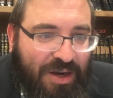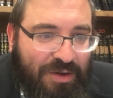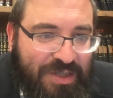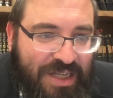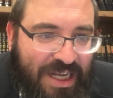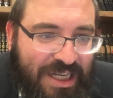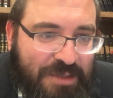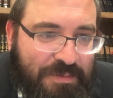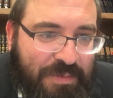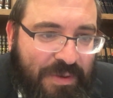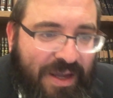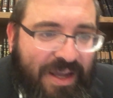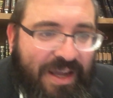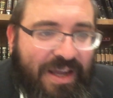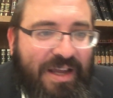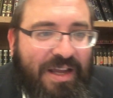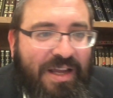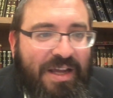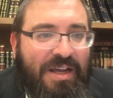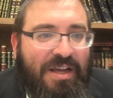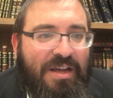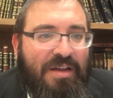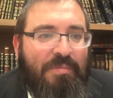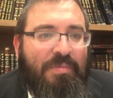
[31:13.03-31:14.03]
I was asked by
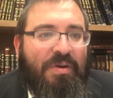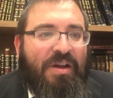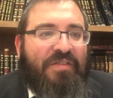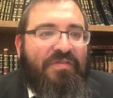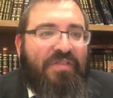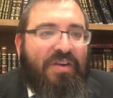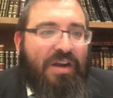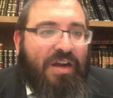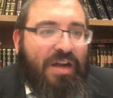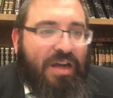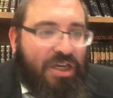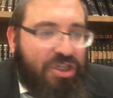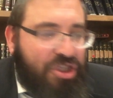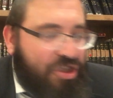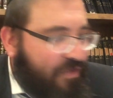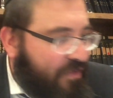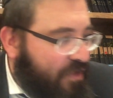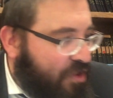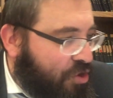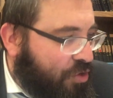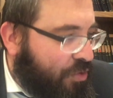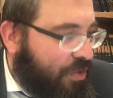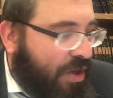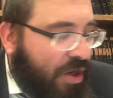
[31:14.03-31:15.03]
a very
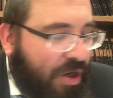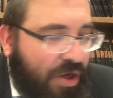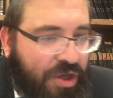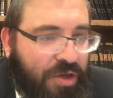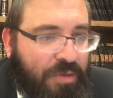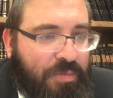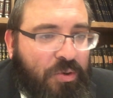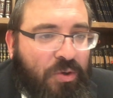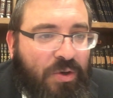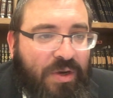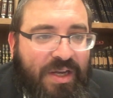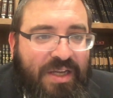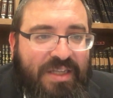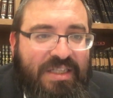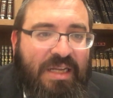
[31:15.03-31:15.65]
chashuv Jew in our community.